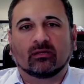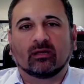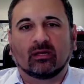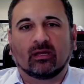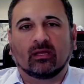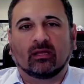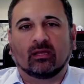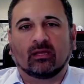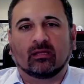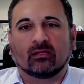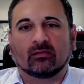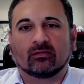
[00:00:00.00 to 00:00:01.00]

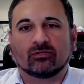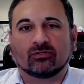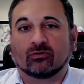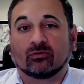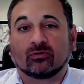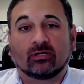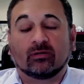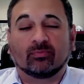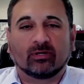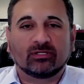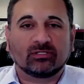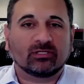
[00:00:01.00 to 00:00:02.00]
and the jury
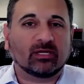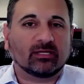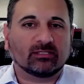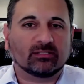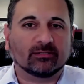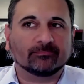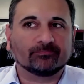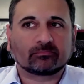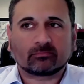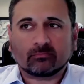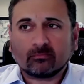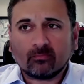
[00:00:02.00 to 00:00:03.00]
appreciates it.
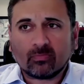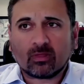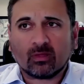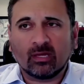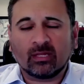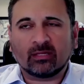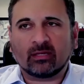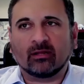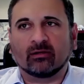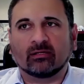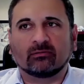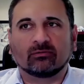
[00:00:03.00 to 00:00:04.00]
And,
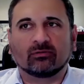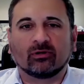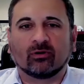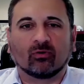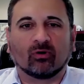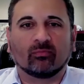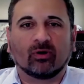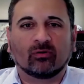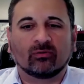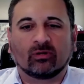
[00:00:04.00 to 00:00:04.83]
and doing a remote